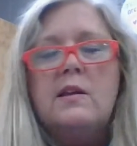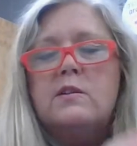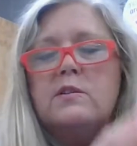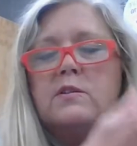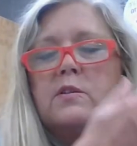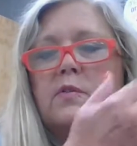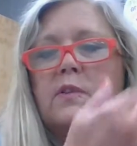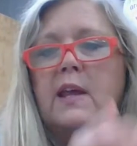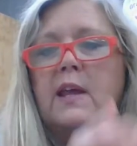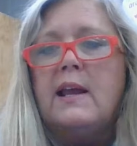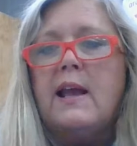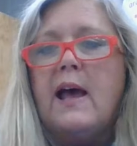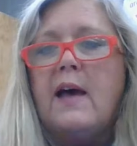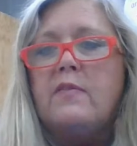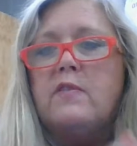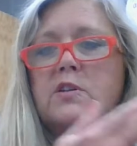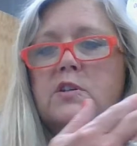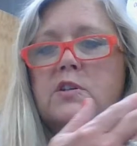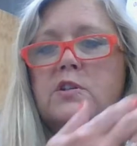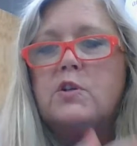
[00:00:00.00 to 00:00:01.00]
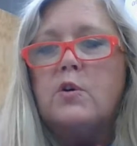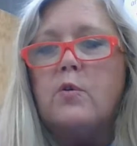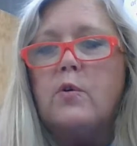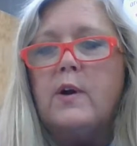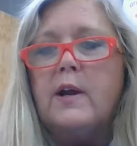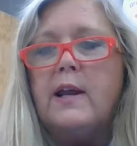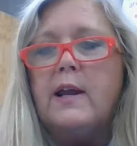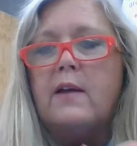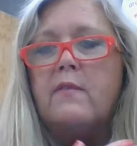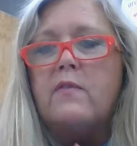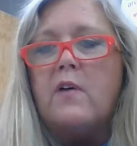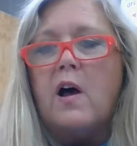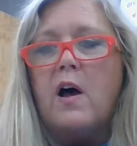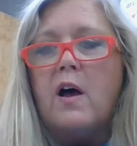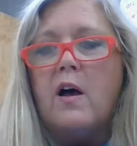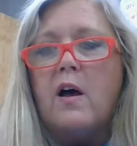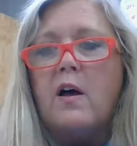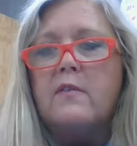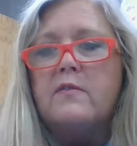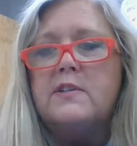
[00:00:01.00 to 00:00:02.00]
So think how the story
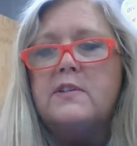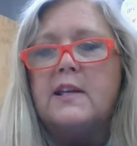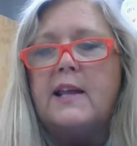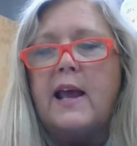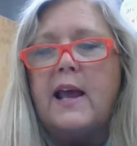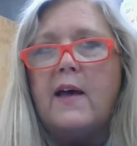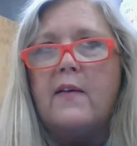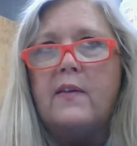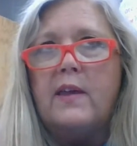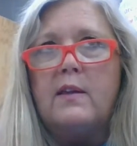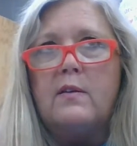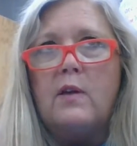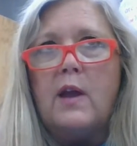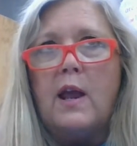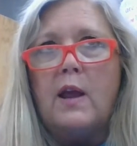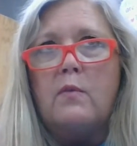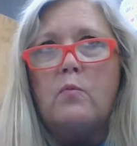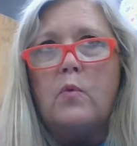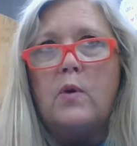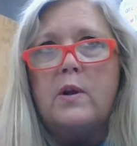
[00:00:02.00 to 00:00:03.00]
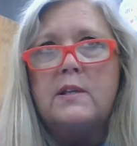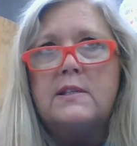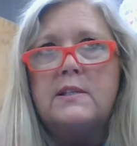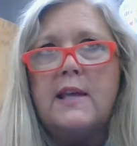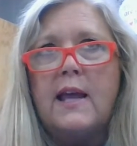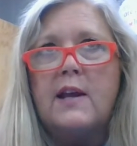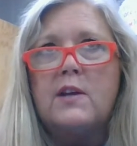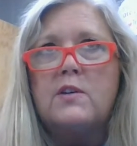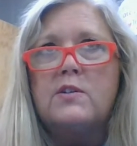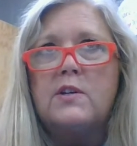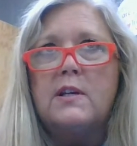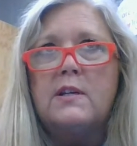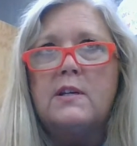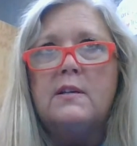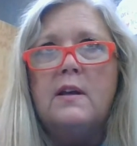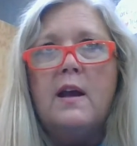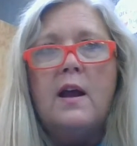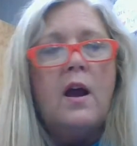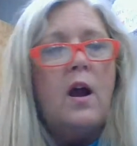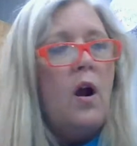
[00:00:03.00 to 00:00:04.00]
evolves and how in one
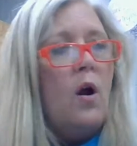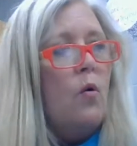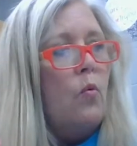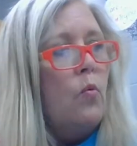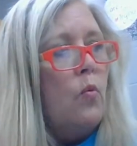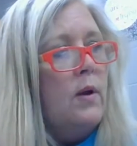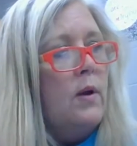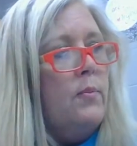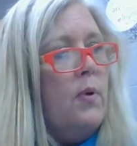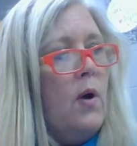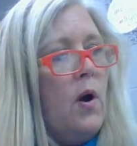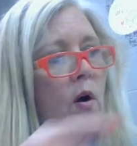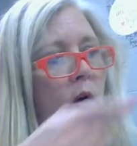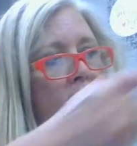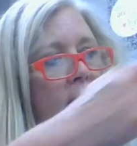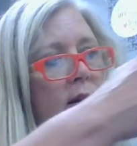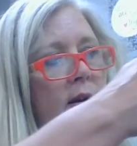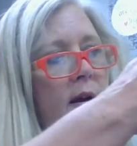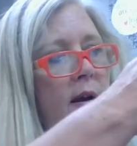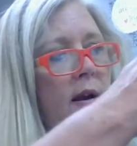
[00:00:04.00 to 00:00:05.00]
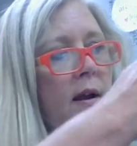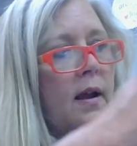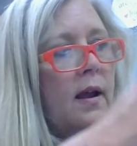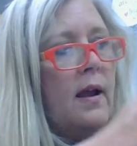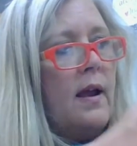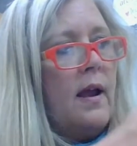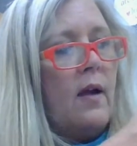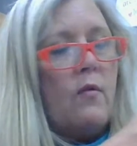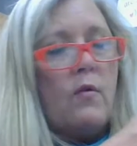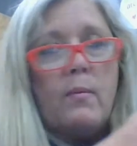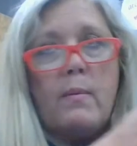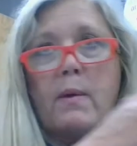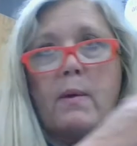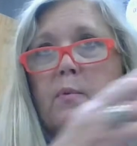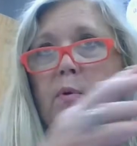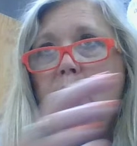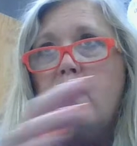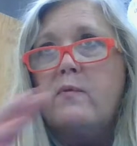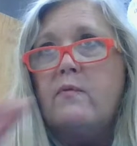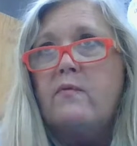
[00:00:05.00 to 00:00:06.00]
section or one part,
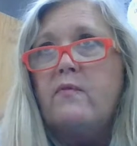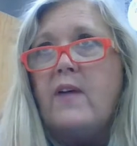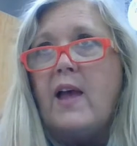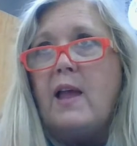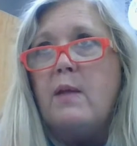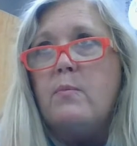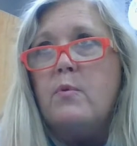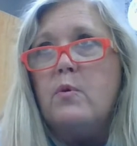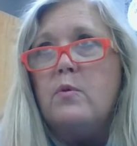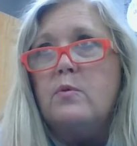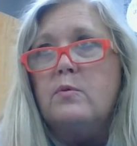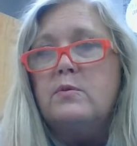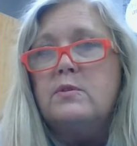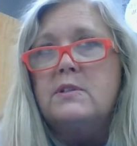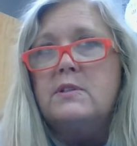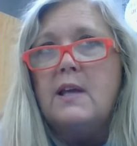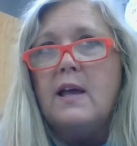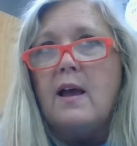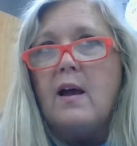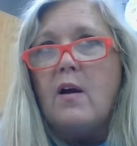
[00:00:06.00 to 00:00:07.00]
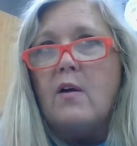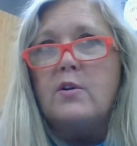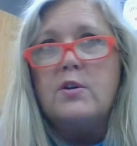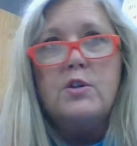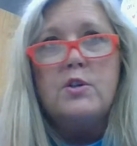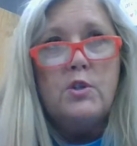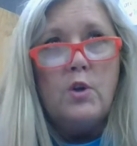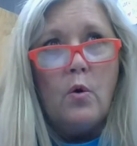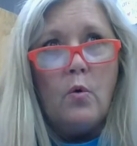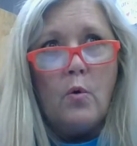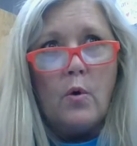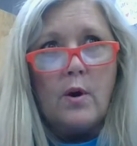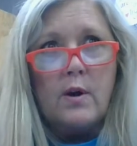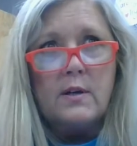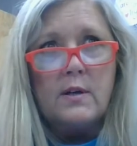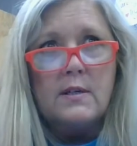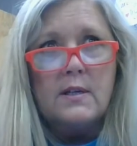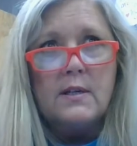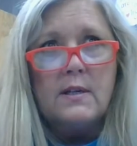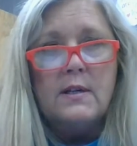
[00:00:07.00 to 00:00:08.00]
remember, fables are
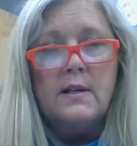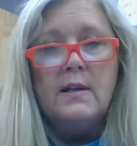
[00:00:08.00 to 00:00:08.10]
short.